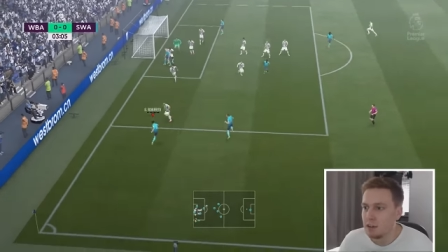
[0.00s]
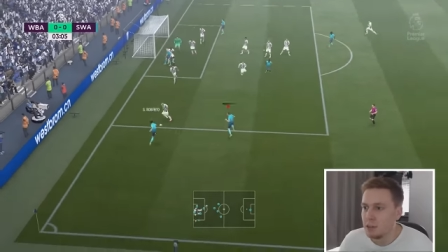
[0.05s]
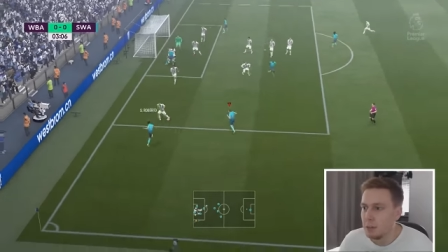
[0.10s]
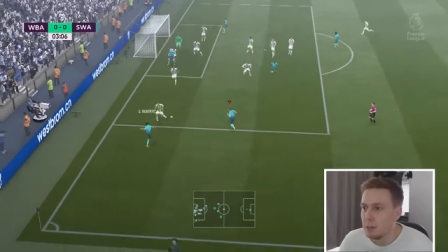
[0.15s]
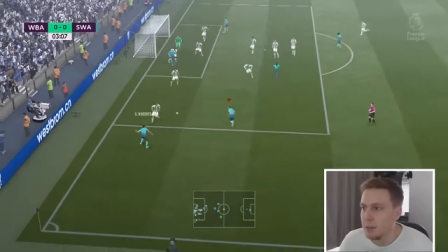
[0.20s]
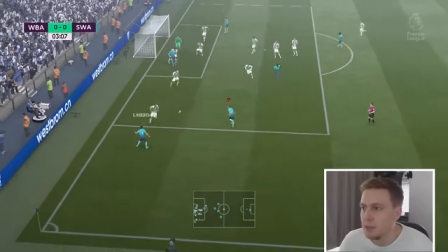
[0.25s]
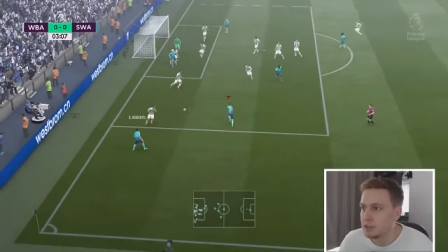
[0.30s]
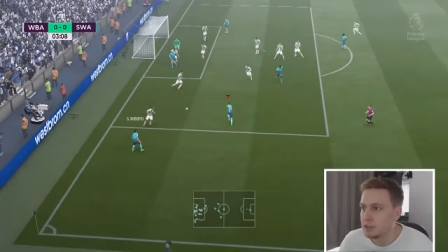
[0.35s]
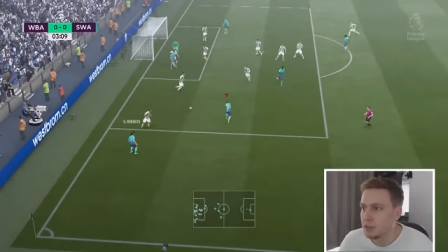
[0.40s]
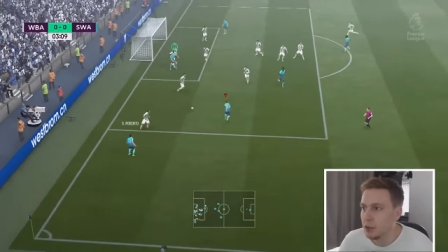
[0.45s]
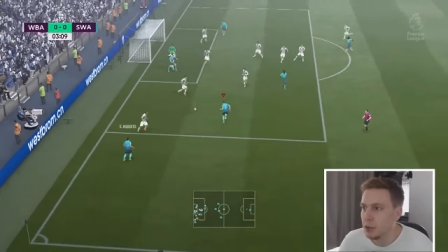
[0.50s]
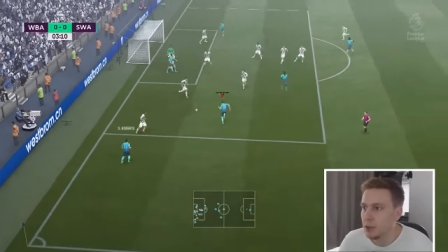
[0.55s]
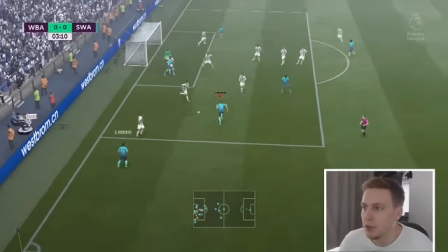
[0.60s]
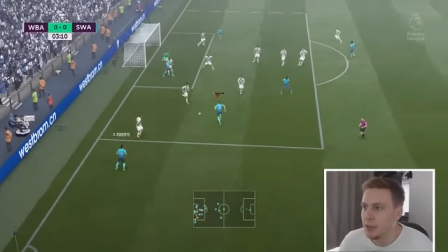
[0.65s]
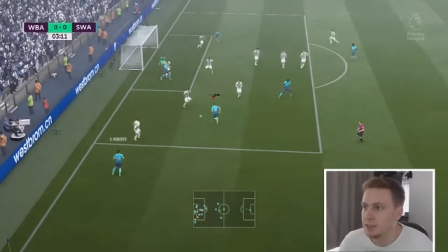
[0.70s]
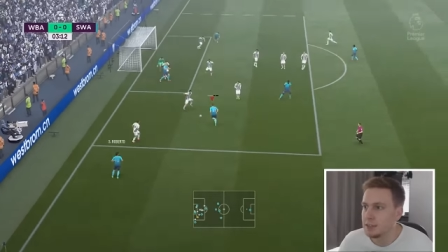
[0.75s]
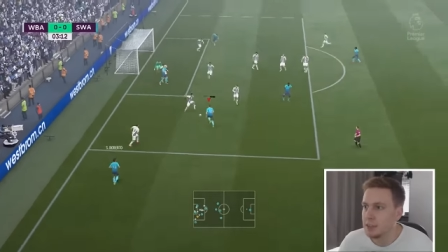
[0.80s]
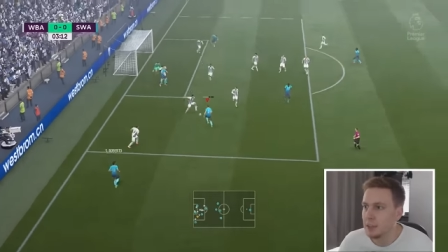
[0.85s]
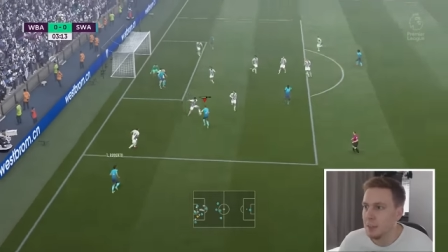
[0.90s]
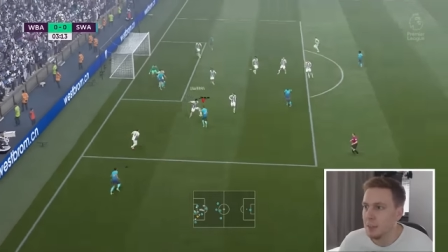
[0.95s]
Roberto
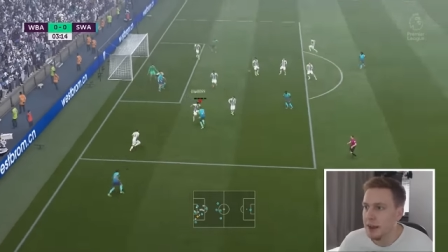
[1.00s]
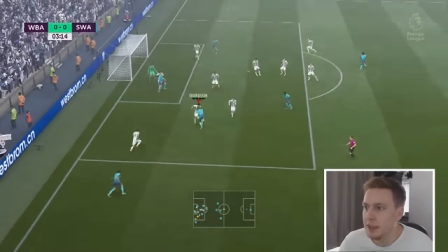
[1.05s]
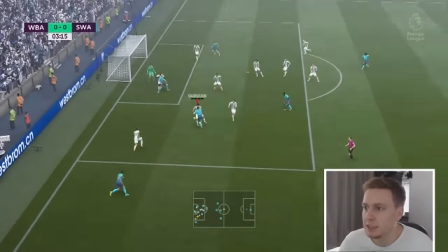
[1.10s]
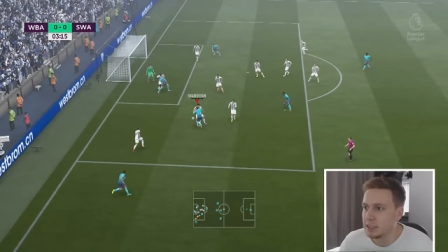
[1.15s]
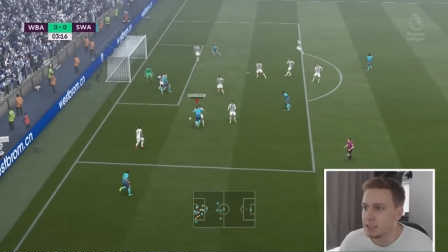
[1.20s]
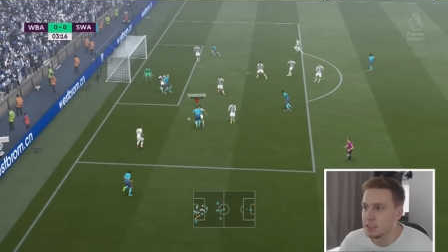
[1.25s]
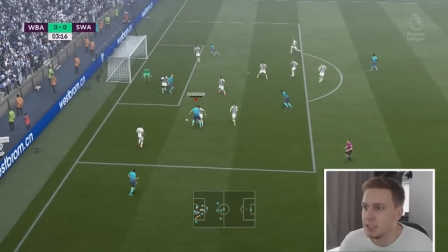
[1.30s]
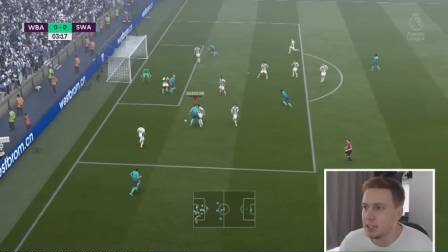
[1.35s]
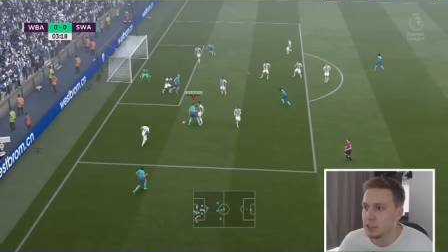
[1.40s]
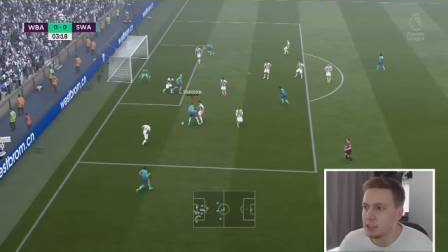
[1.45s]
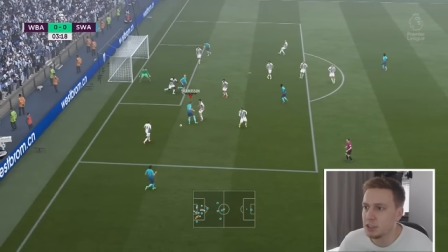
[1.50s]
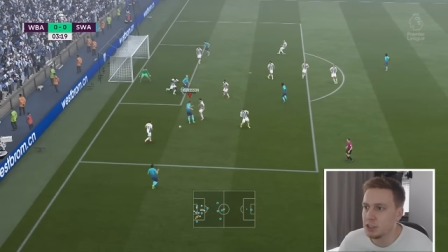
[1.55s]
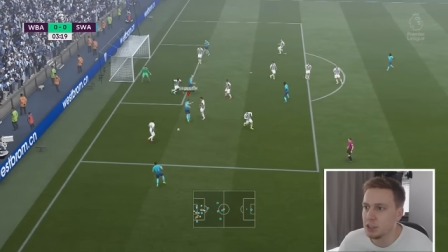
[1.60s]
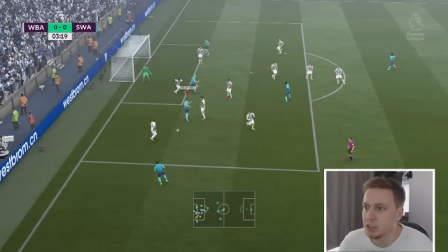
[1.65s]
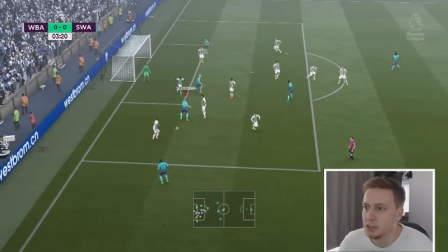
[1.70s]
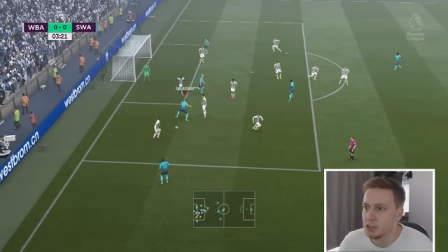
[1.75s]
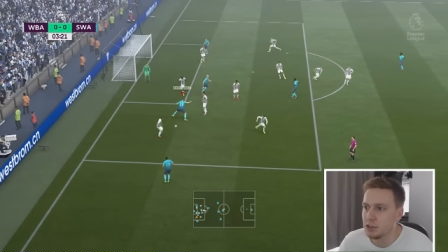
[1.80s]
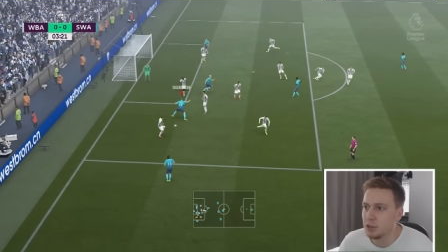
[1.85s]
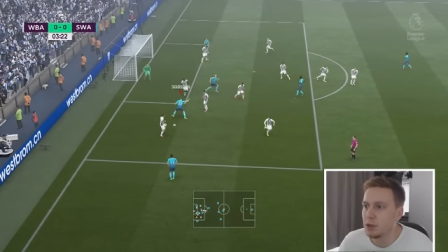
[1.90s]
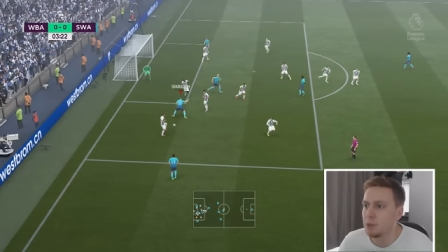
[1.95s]
lays it back.
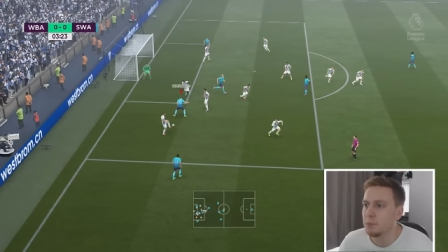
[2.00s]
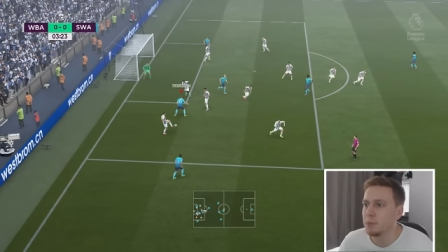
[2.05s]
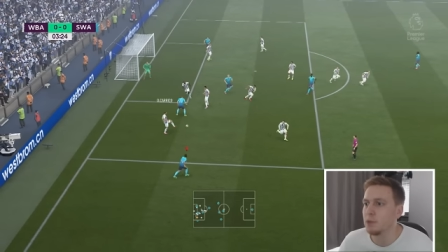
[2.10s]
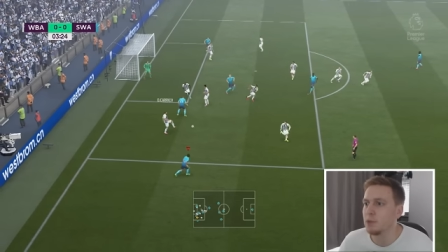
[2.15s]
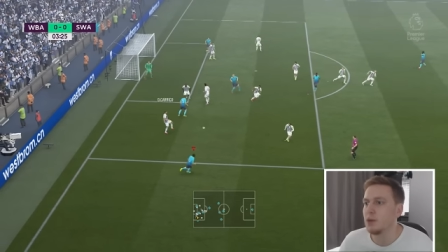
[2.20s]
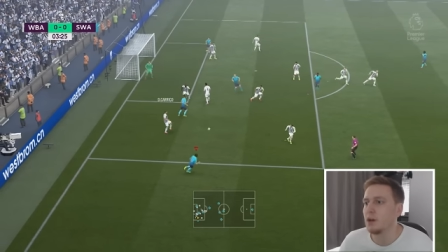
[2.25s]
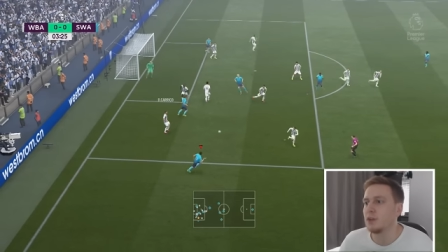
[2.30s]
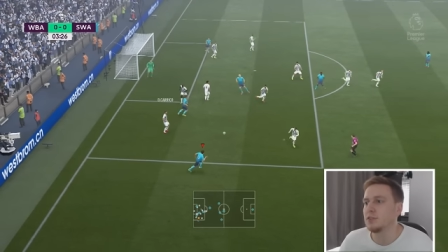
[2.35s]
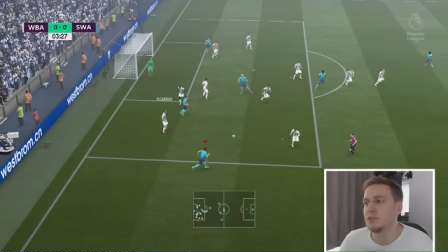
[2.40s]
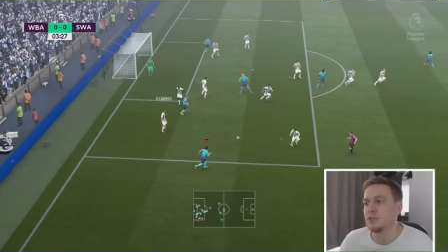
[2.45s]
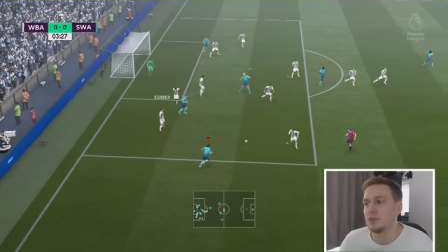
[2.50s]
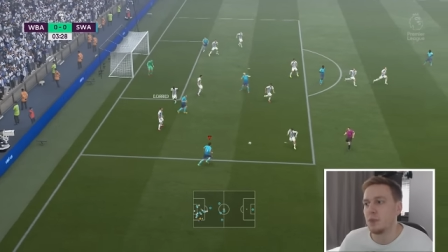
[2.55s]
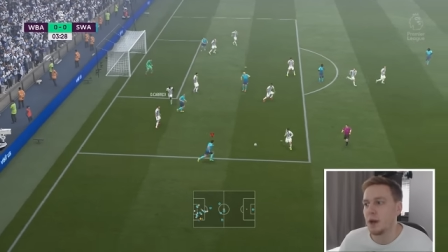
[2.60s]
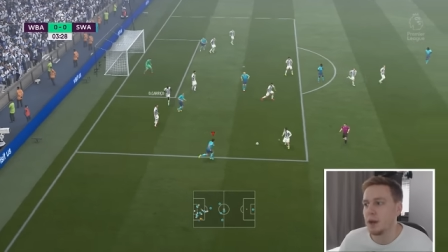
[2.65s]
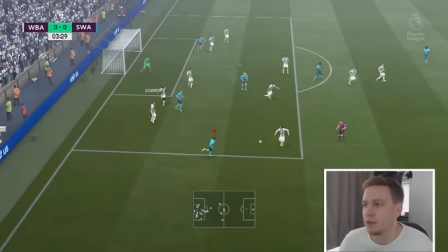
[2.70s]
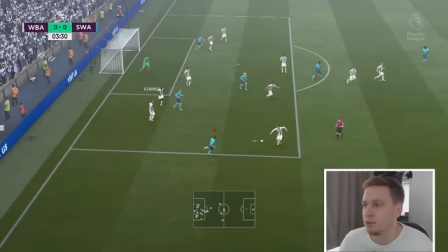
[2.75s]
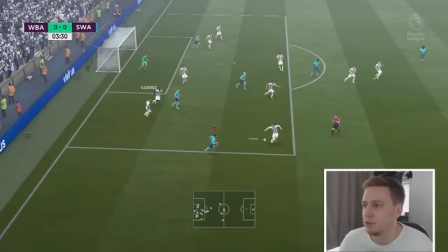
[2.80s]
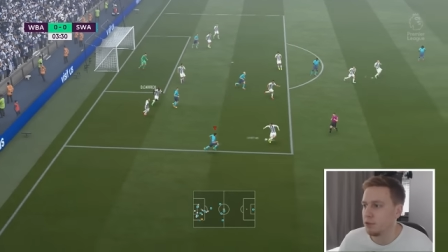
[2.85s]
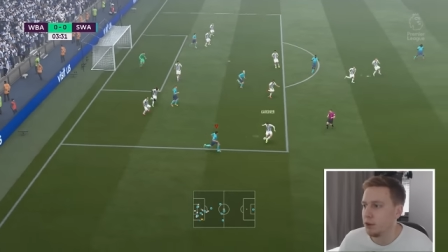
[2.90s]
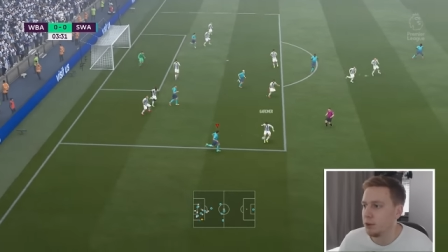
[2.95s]
Sigurdsson trying to bulldoze his
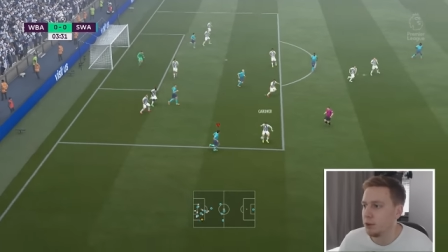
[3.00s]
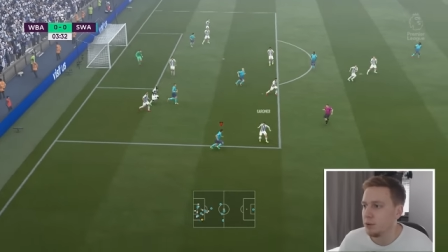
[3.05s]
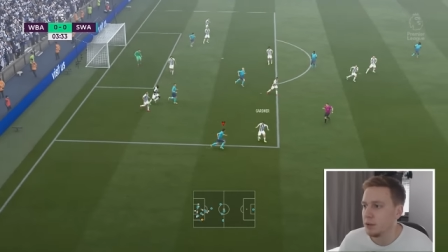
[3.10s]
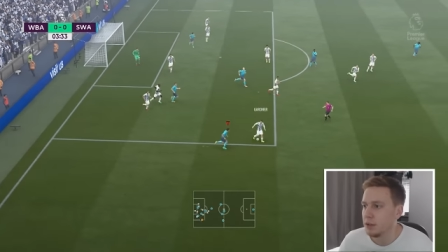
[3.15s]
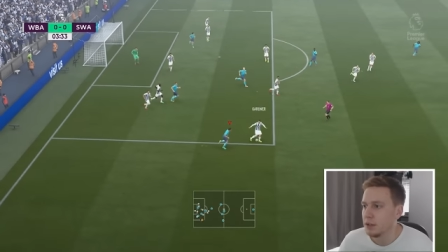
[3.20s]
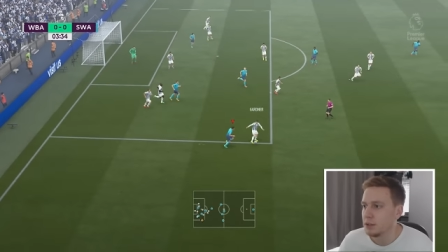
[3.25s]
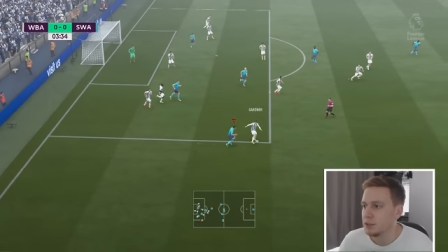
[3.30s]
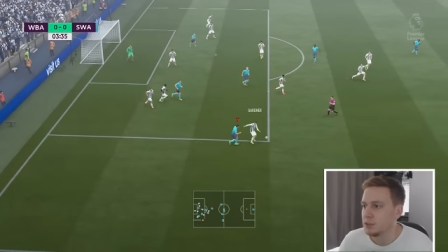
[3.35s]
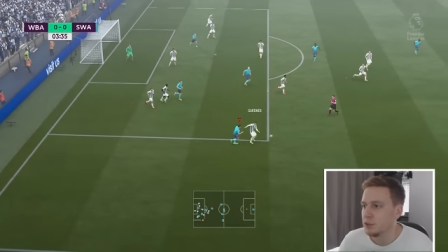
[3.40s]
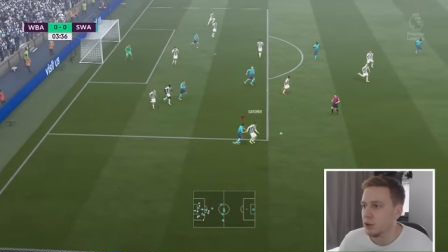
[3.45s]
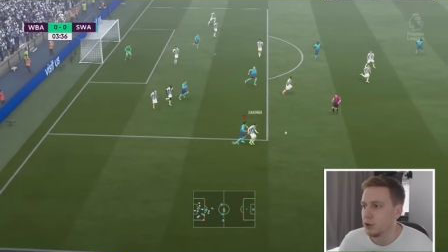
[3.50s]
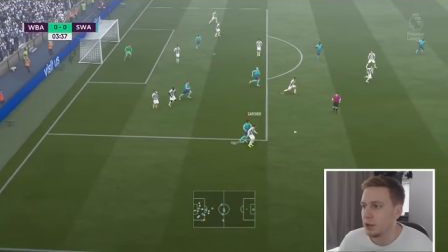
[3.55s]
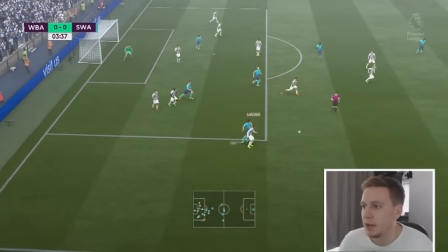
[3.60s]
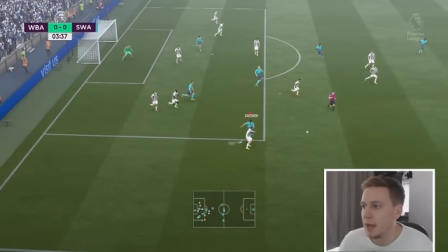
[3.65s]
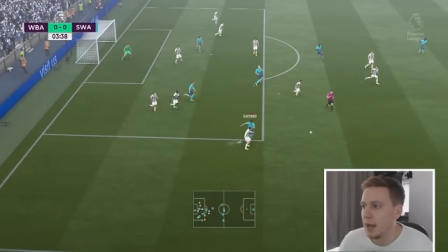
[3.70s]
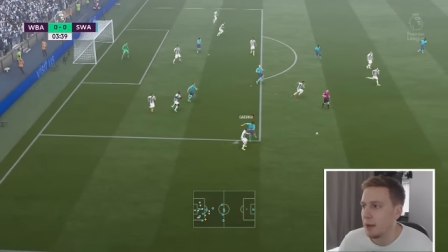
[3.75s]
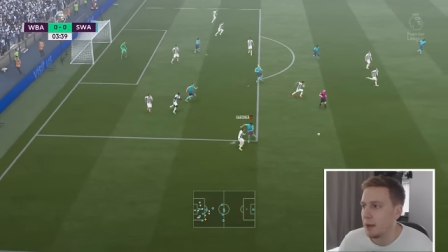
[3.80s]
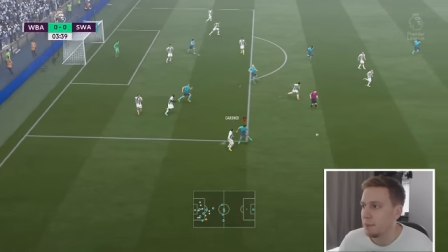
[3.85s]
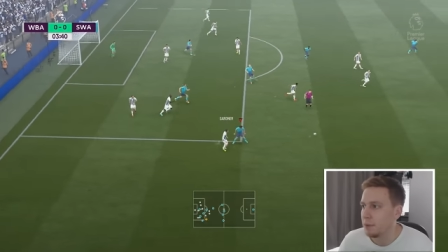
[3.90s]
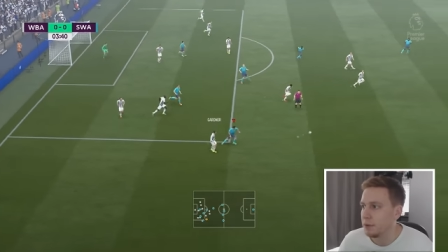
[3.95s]
way through. It's not going
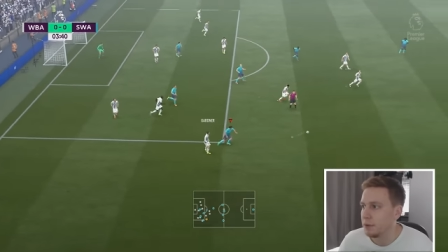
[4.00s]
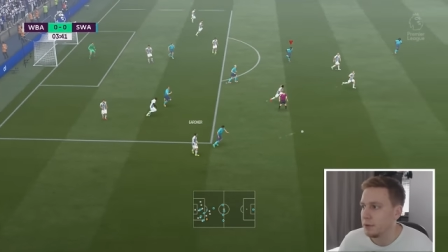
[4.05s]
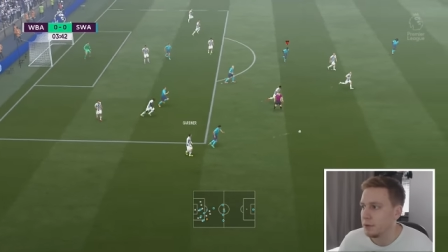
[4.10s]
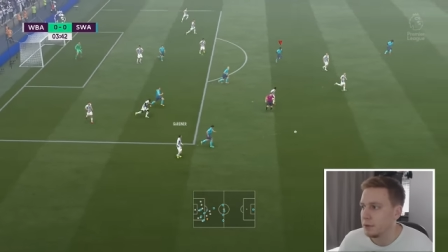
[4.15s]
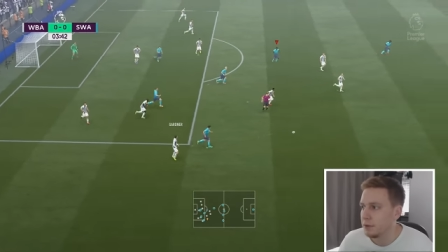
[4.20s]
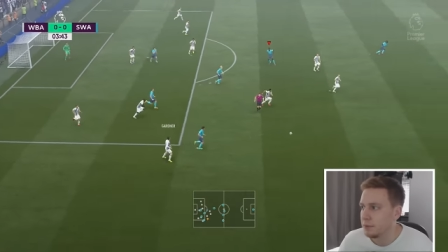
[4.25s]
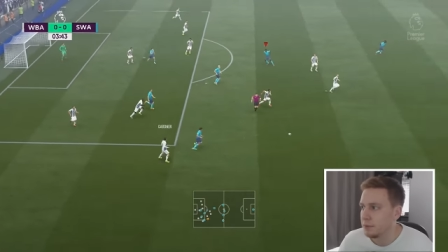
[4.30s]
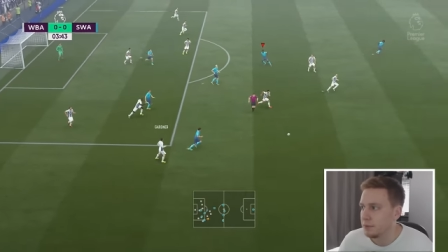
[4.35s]
to happen.